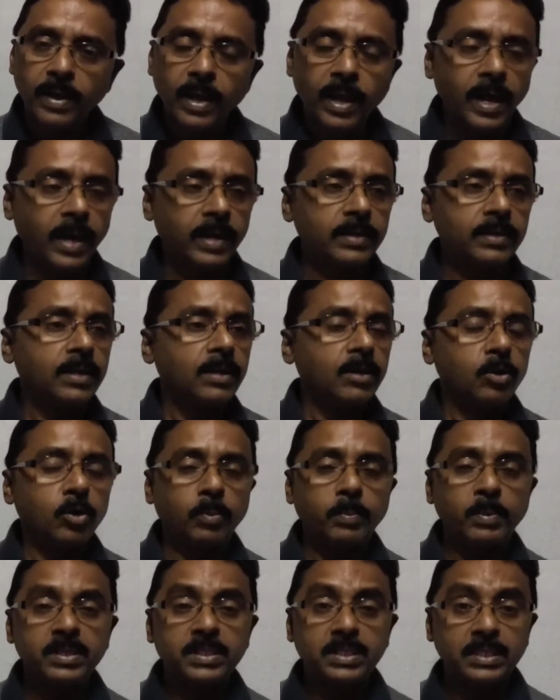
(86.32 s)
and
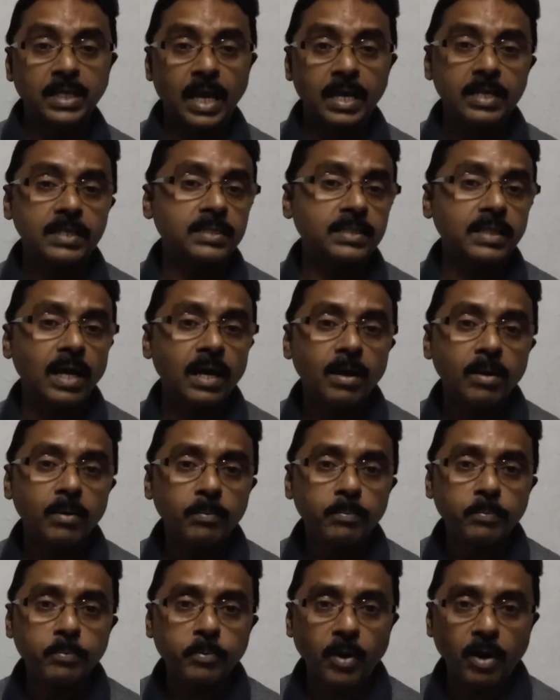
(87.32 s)
rupees 10 is the
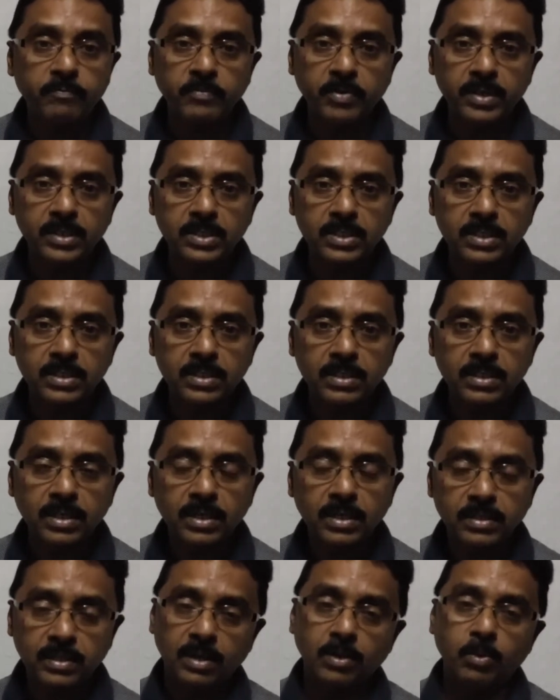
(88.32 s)
profit.
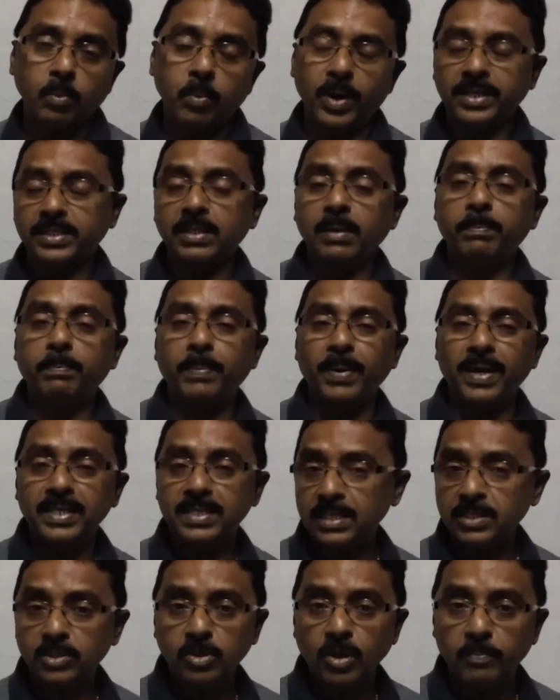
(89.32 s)
Then what is the
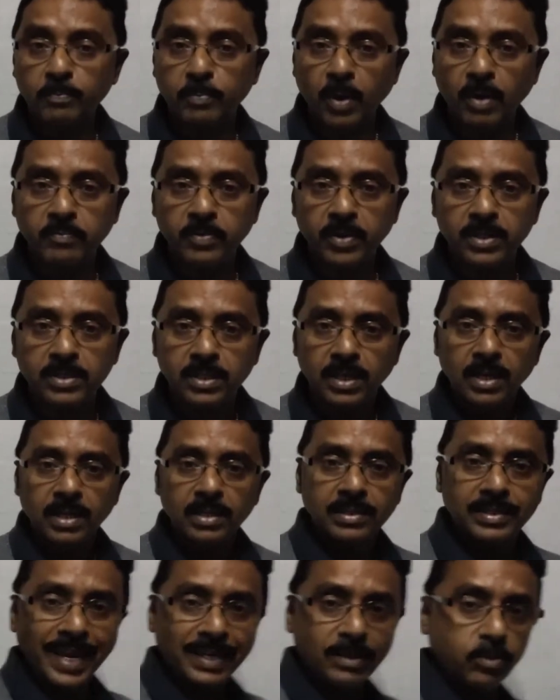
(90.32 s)
percentage of profit?
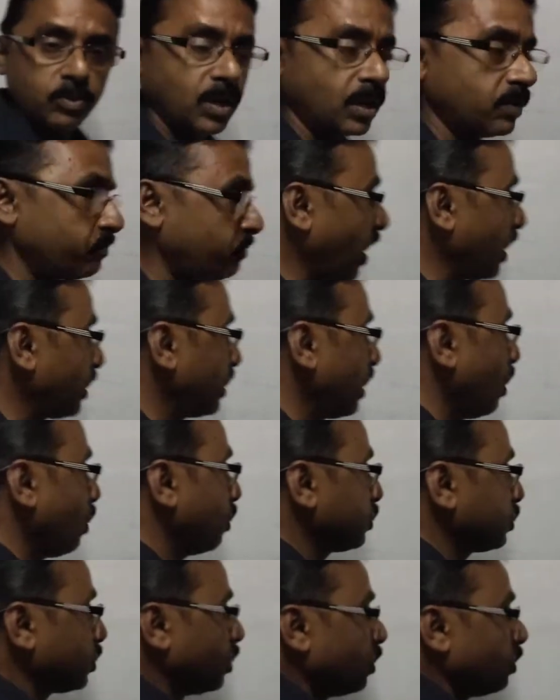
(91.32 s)
That we can find
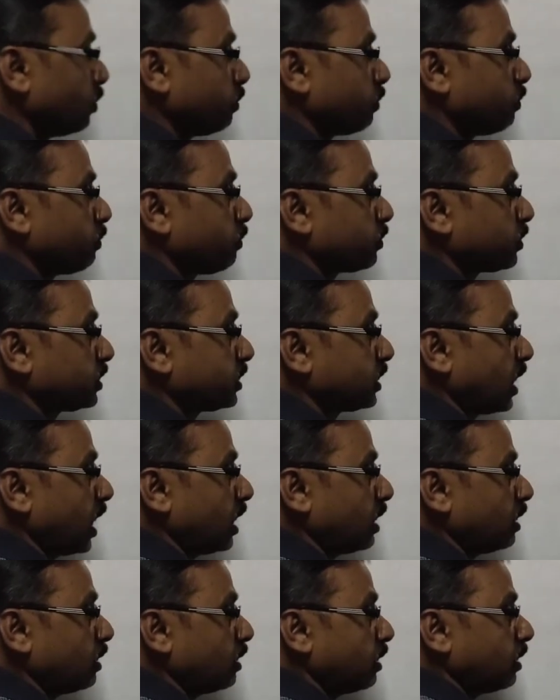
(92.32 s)
out.
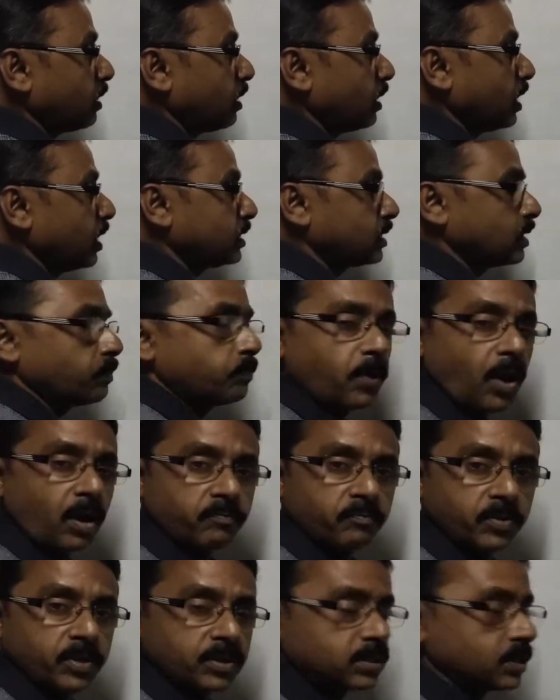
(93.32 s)
10 is the
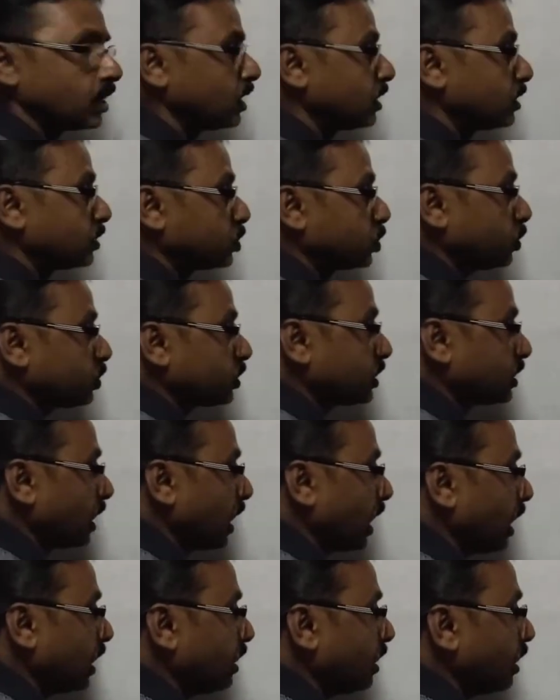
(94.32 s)
profit. So
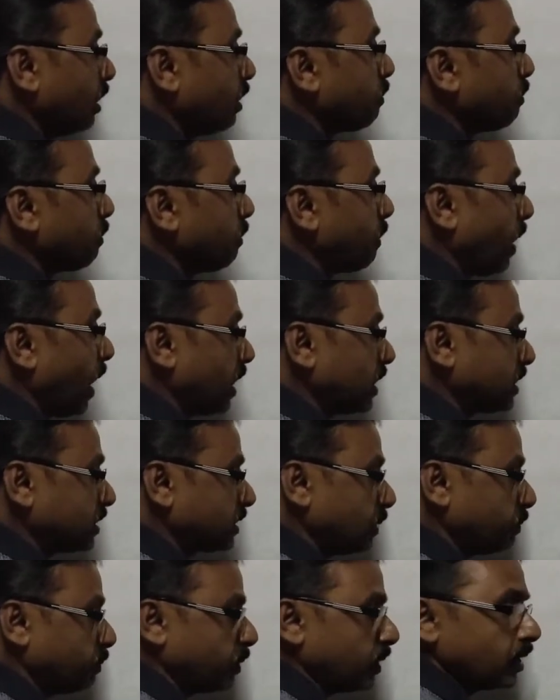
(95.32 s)
10 by
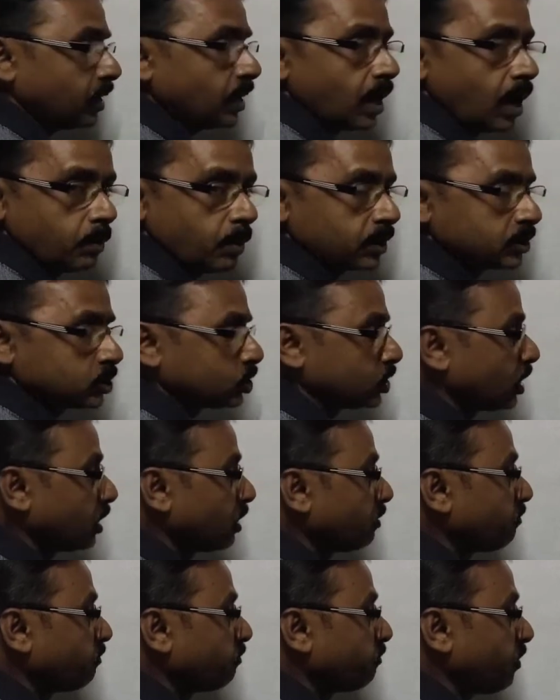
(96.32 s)
CP, how much?
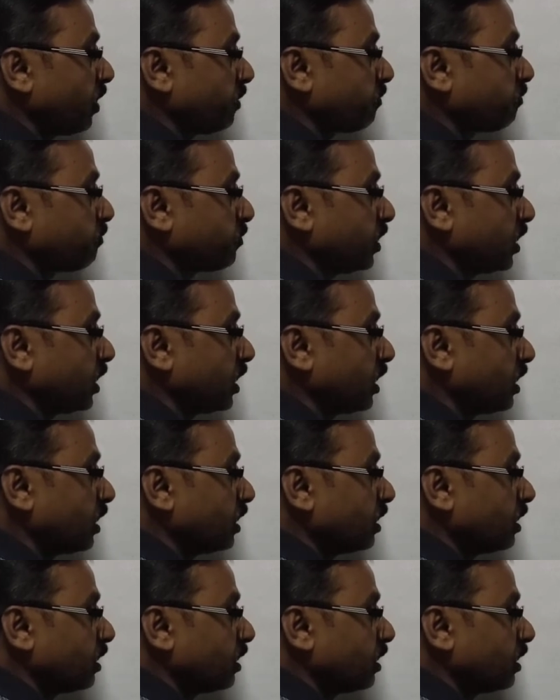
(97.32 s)
50.